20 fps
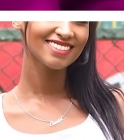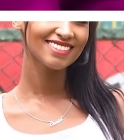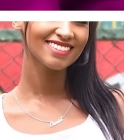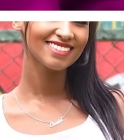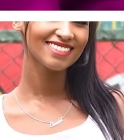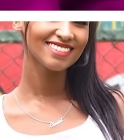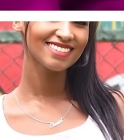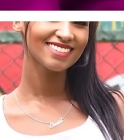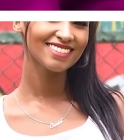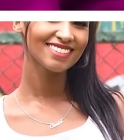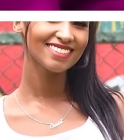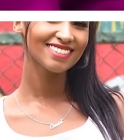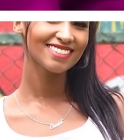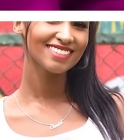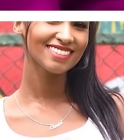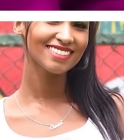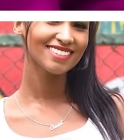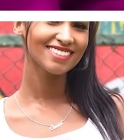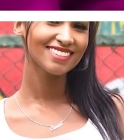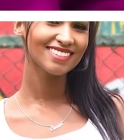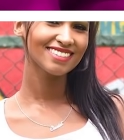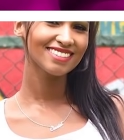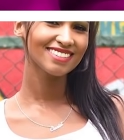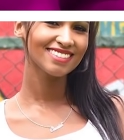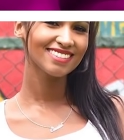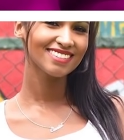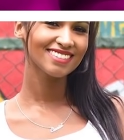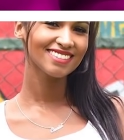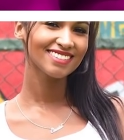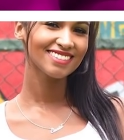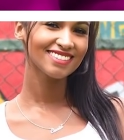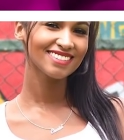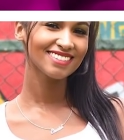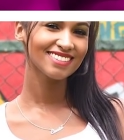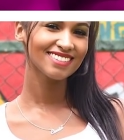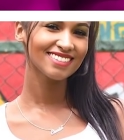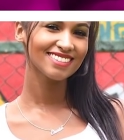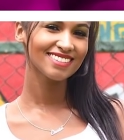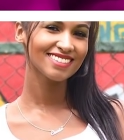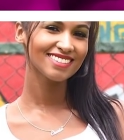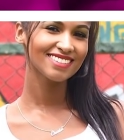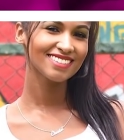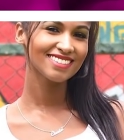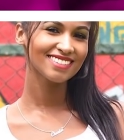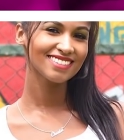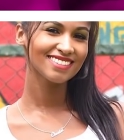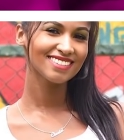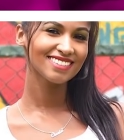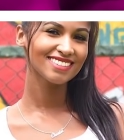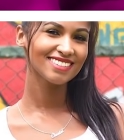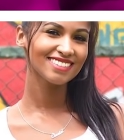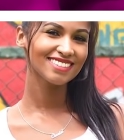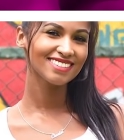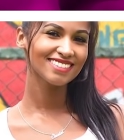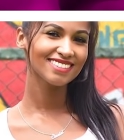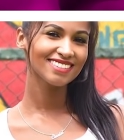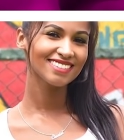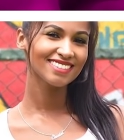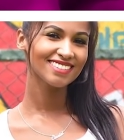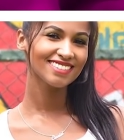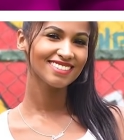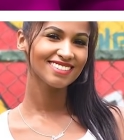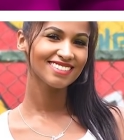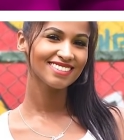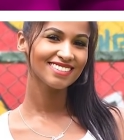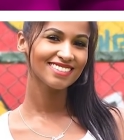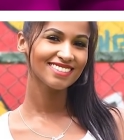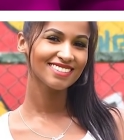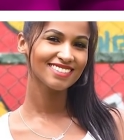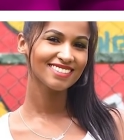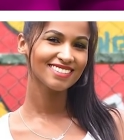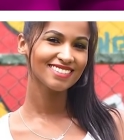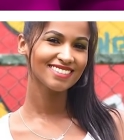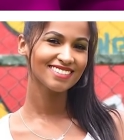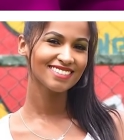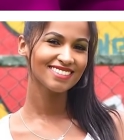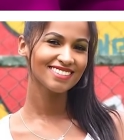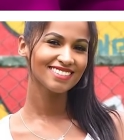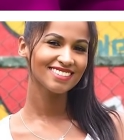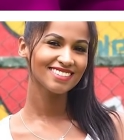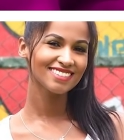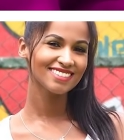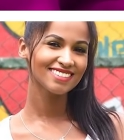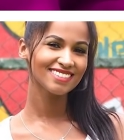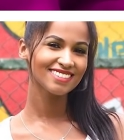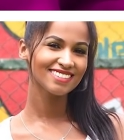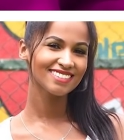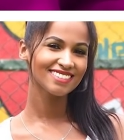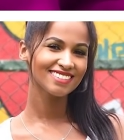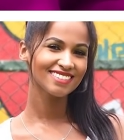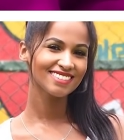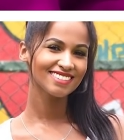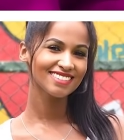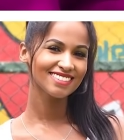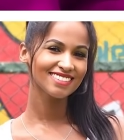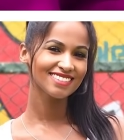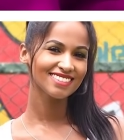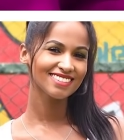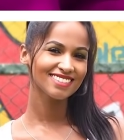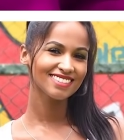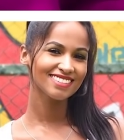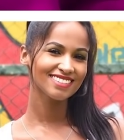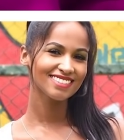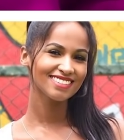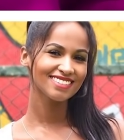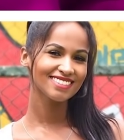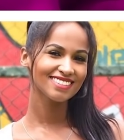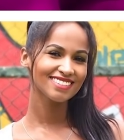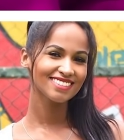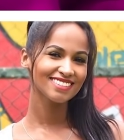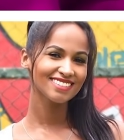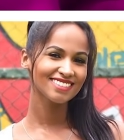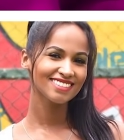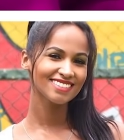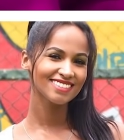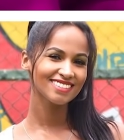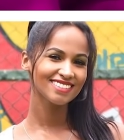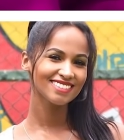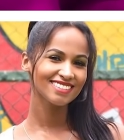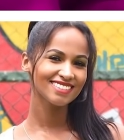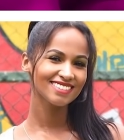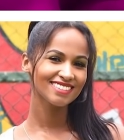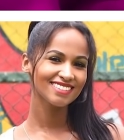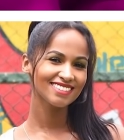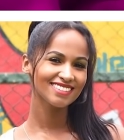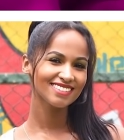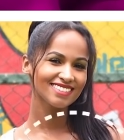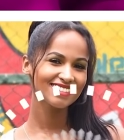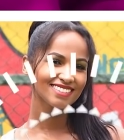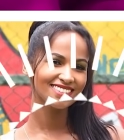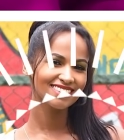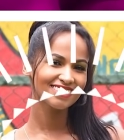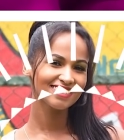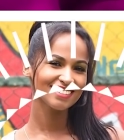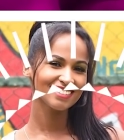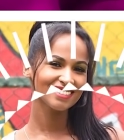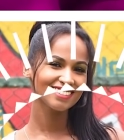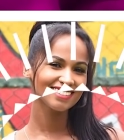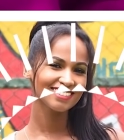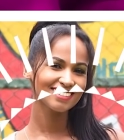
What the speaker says: No one is speaking in this clip.